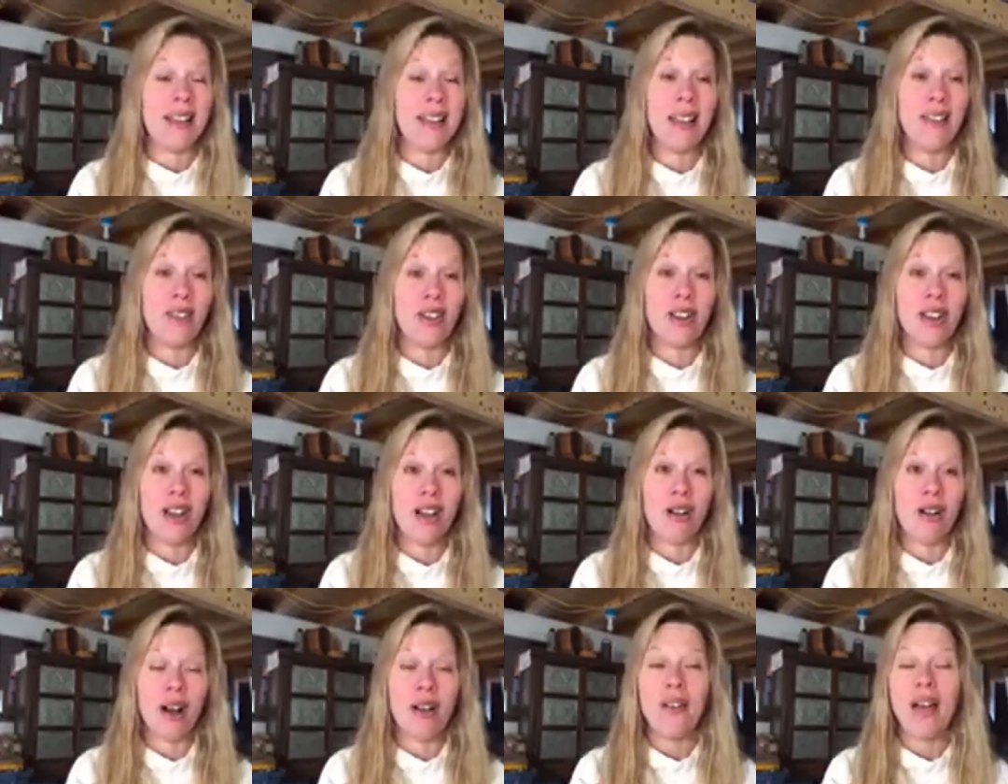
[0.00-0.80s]
I never
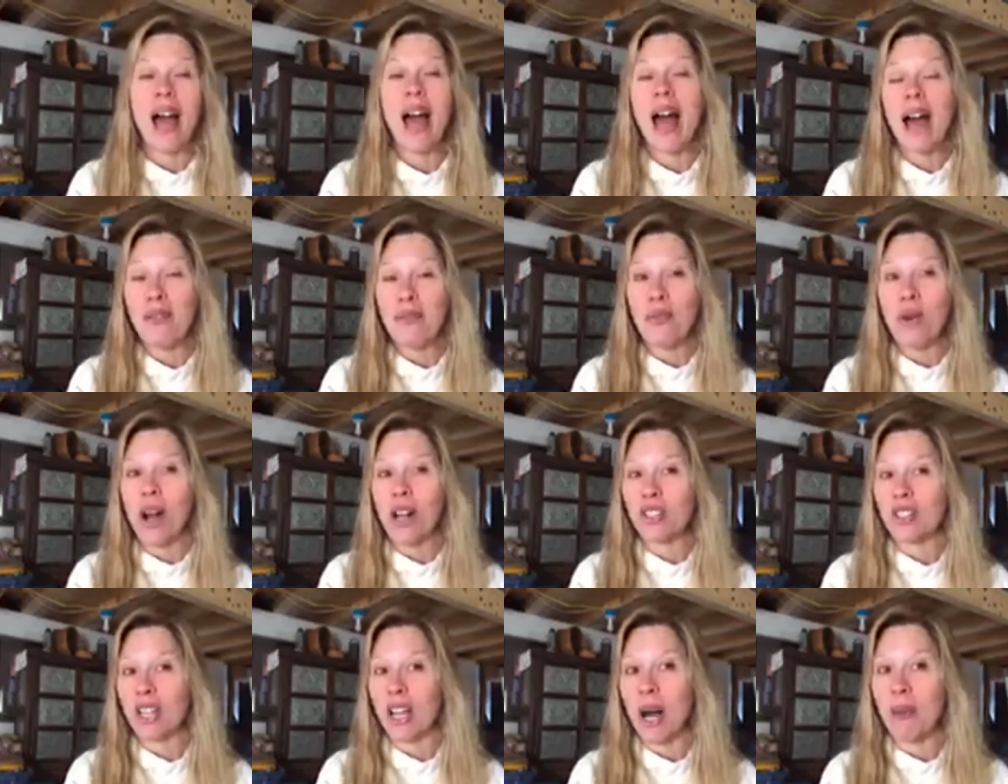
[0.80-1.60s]
know. I have
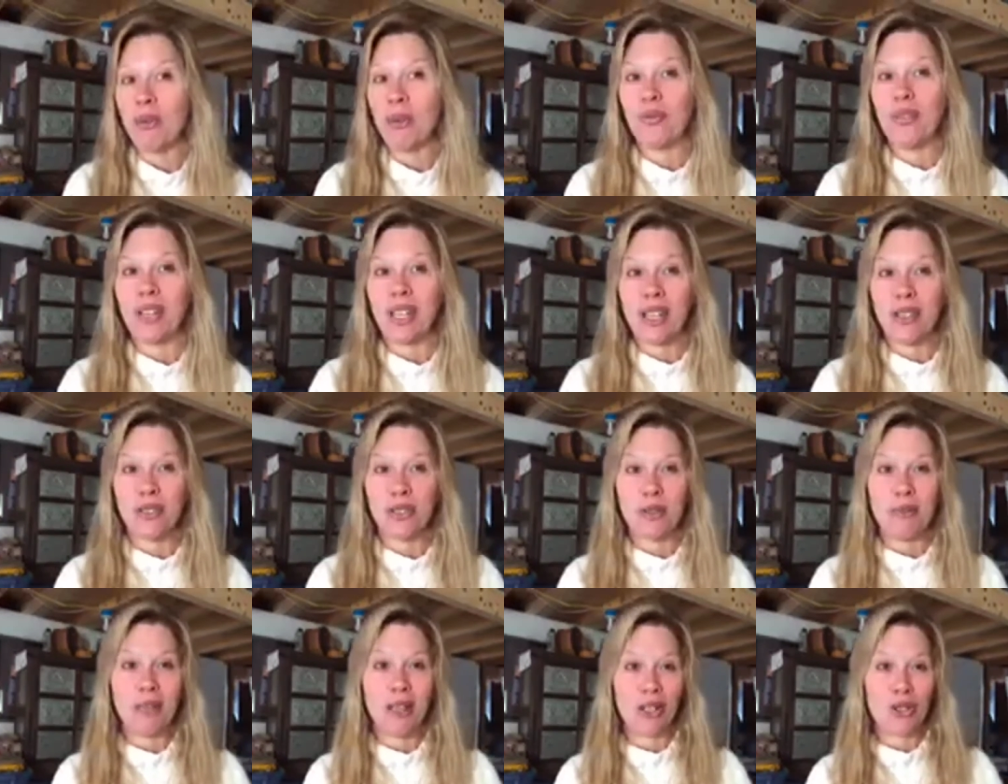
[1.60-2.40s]
watched a couple
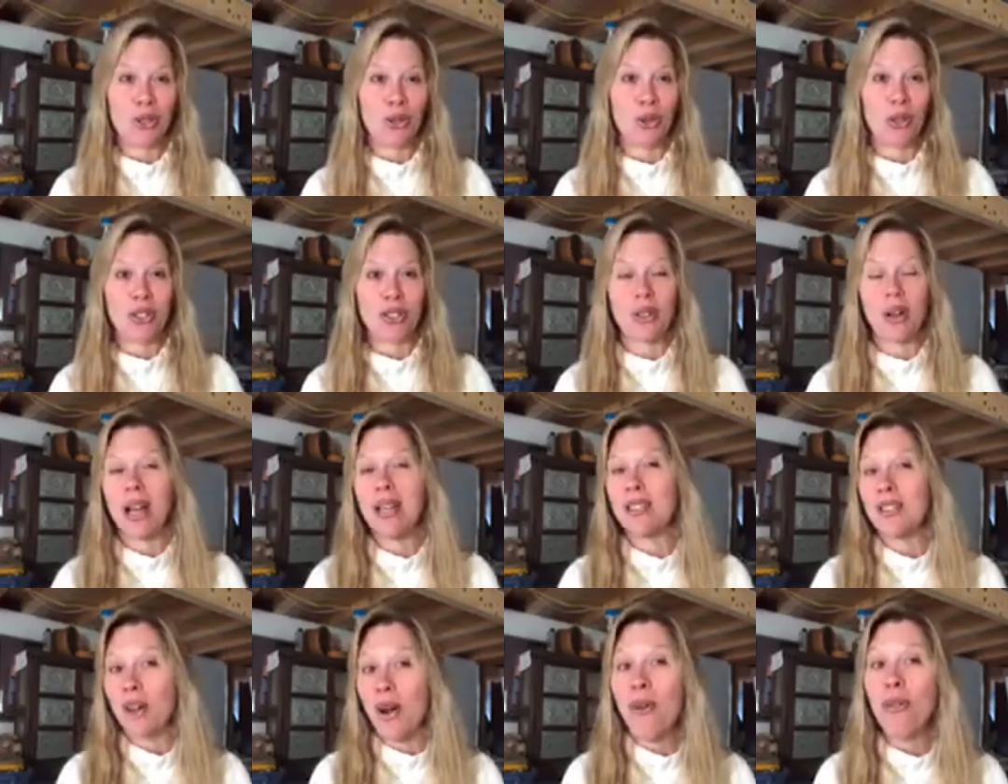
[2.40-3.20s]
videos to make sure, so
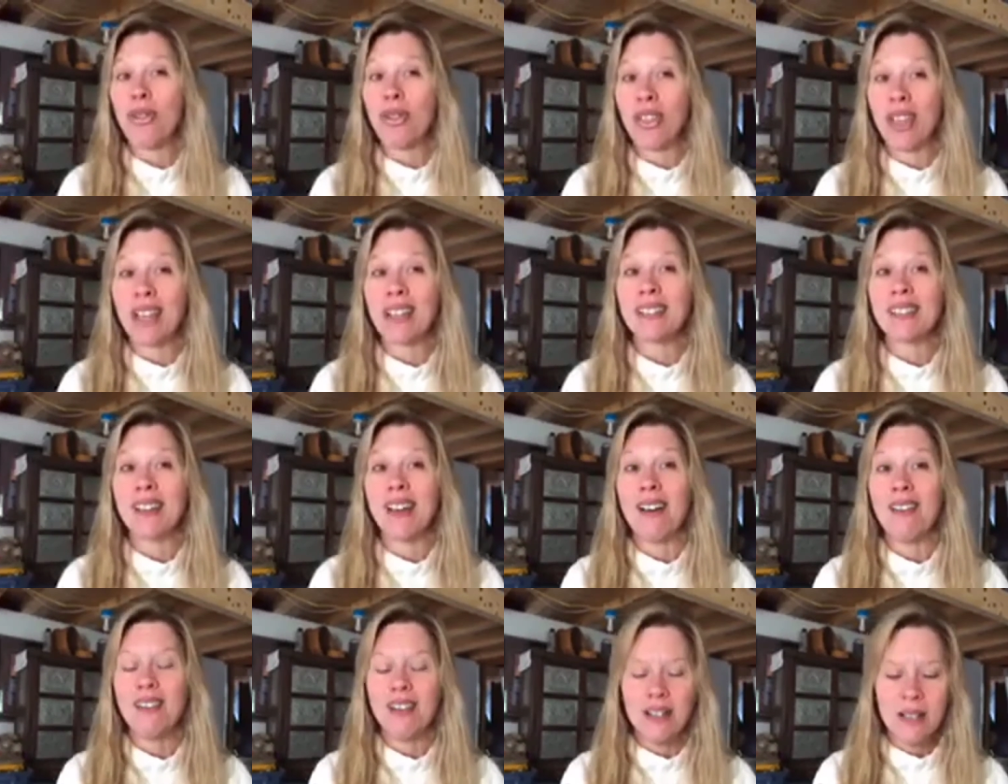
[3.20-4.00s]
I don't think
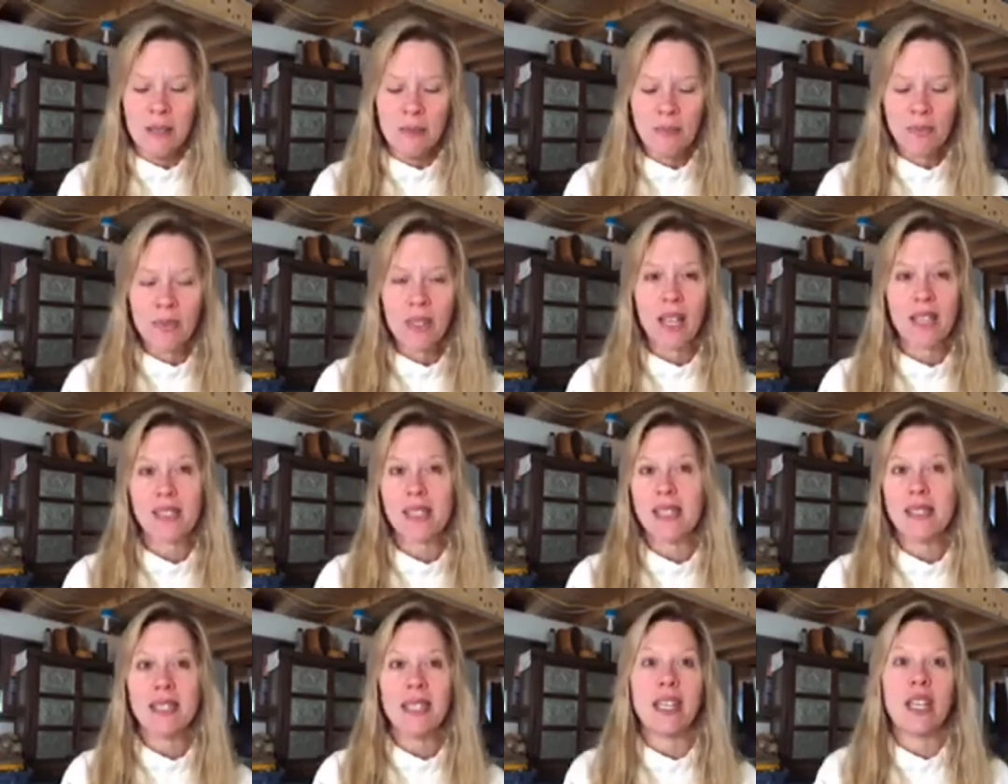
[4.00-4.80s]
so
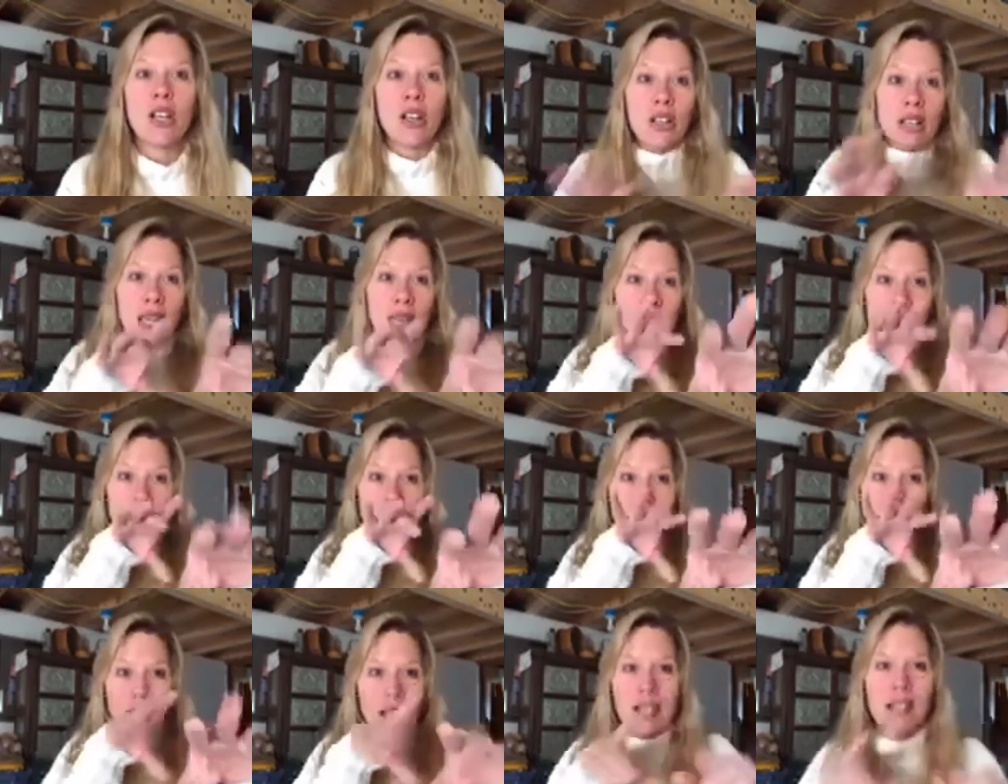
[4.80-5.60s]
because I sit here like
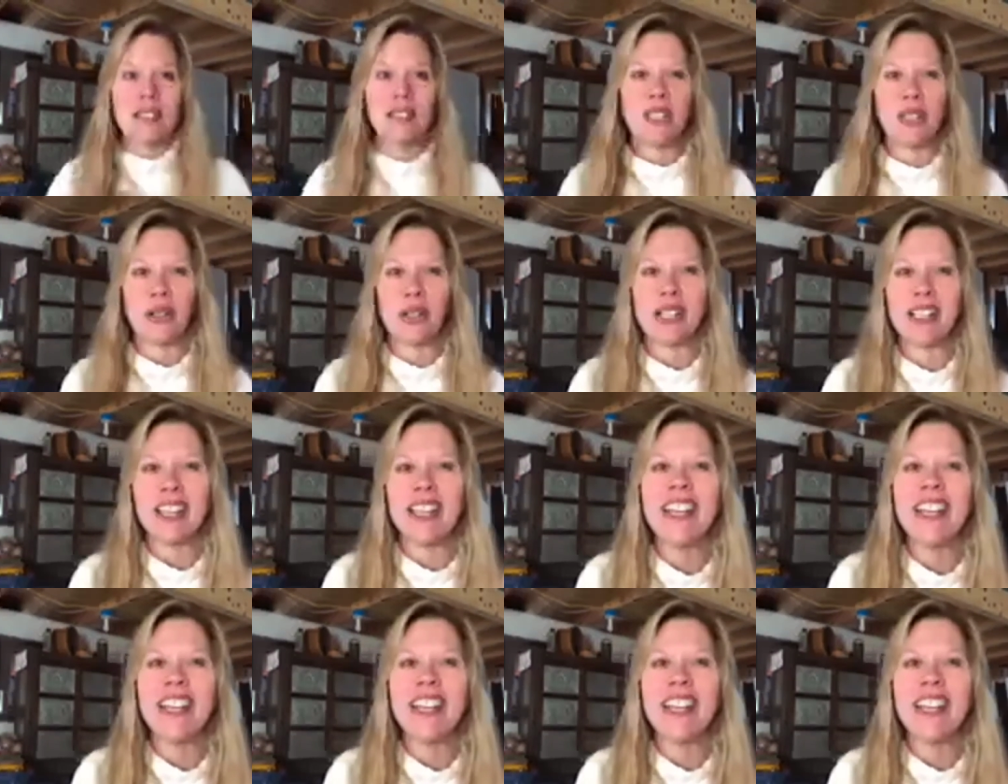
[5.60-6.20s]
talking to